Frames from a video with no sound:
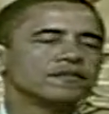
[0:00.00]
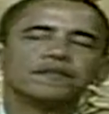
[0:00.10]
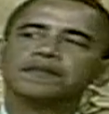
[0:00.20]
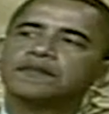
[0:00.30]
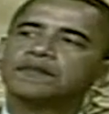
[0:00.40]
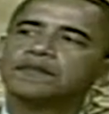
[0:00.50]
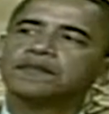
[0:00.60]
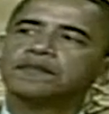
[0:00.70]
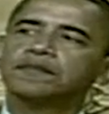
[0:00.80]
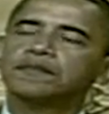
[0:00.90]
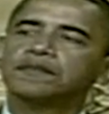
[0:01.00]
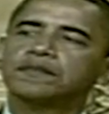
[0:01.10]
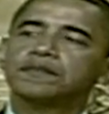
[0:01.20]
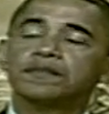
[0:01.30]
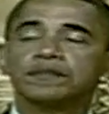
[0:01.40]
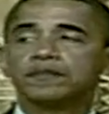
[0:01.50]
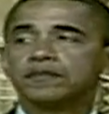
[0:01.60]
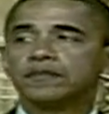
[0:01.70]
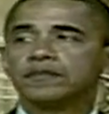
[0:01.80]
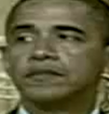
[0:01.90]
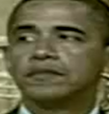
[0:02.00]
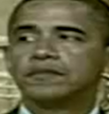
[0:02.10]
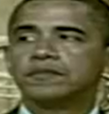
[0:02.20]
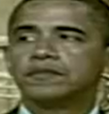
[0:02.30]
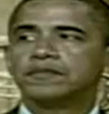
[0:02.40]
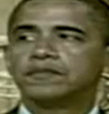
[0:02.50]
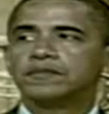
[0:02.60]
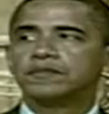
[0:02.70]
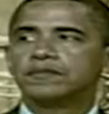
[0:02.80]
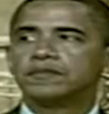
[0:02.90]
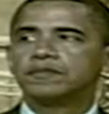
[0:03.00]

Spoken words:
[no speech]